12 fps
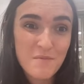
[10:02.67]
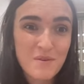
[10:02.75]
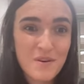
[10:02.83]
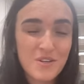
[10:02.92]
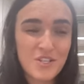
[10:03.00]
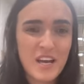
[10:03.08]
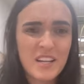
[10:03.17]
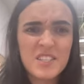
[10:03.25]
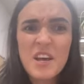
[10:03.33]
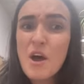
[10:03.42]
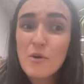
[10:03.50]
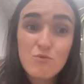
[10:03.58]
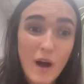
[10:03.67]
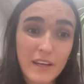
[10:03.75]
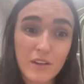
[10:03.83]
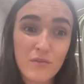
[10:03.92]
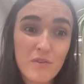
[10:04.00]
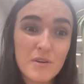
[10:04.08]
immersions
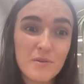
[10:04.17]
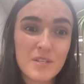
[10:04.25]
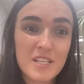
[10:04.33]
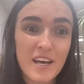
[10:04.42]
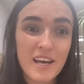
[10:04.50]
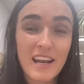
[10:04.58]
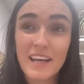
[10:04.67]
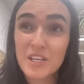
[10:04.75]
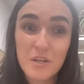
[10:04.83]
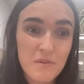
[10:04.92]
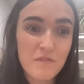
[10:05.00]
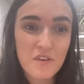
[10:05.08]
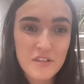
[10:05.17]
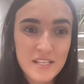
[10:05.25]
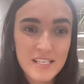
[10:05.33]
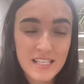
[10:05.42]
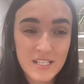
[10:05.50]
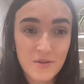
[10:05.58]
right through to like
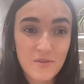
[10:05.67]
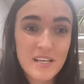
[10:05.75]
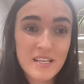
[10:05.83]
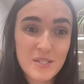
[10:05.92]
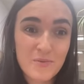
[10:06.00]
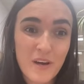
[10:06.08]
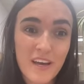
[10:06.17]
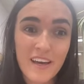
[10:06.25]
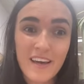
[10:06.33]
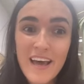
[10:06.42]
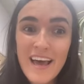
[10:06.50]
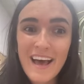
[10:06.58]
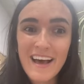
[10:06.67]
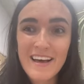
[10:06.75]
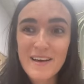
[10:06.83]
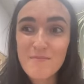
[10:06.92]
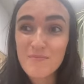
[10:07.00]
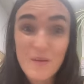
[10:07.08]
university degrees where,
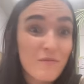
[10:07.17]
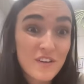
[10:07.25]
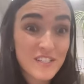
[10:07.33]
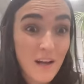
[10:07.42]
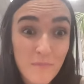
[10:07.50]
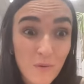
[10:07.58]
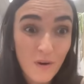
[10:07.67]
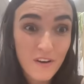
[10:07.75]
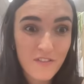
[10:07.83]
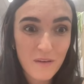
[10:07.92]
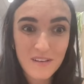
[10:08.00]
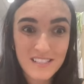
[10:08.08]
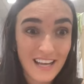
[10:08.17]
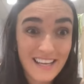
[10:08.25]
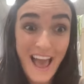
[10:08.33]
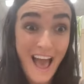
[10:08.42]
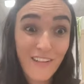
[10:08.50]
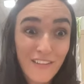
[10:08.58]
for example, one of them is like
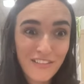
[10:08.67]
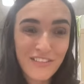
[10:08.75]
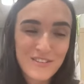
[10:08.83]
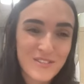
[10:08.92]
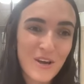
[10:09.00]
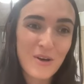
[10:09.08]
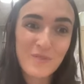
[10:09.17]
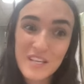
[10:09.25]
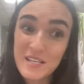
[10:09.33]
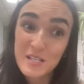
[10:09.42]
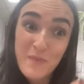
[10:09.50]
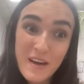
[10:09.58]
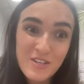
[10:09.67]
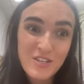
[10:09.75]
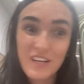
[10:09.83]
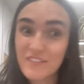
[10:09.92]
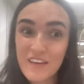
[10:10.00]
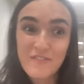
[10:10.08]
health. So there's this
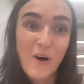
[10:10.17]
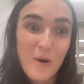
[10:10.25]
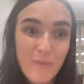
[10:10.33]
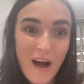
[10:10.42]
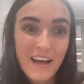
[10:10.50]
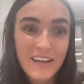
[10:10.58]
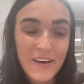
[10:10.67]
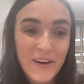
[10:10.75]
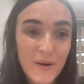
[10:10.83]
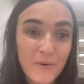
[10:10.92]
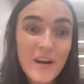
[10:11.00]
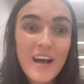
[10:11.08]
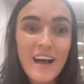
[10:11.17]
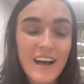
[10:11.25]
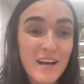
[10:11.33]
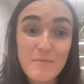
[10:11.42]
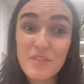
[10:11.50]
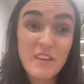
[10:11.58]
patient, they've got a bio,
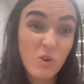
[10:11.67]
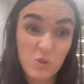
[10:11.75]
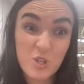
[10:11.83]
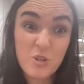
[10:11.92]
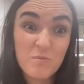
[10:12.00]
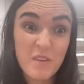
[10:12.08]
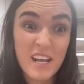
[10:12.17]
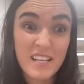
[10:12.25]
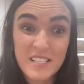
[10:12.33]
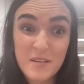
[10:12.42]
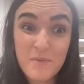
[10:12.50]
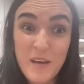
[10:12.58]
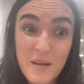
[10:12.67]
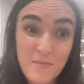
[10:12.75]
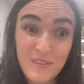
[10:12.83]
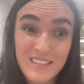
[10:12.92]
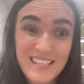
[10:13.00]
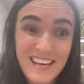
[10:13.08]
they've got 2 minutes to be
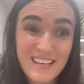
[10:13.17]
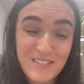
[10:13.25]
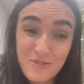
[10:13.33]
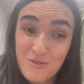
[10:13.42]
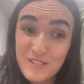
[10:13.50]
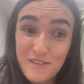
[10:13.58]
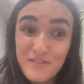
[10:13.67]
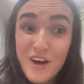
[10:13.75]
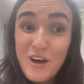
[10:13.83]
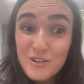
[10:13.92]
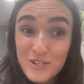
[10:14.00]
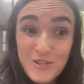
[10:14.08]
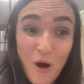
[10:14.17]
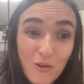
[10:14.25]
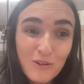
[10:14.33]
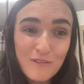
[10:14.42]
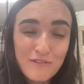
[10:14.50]
able to sort of solve